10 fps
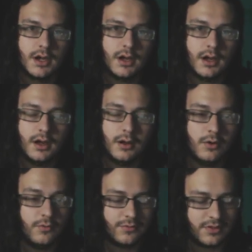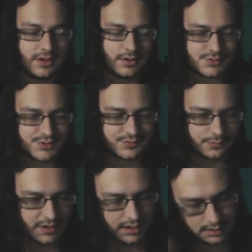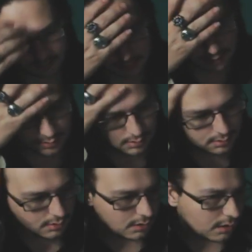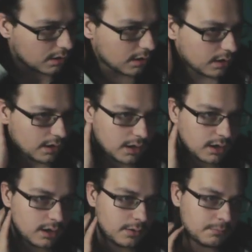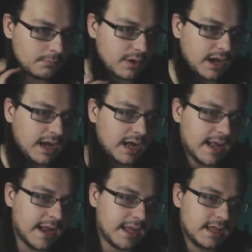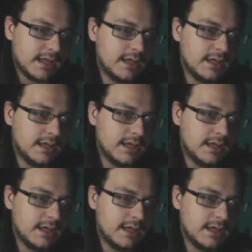Uh, over the years for me. Um, I...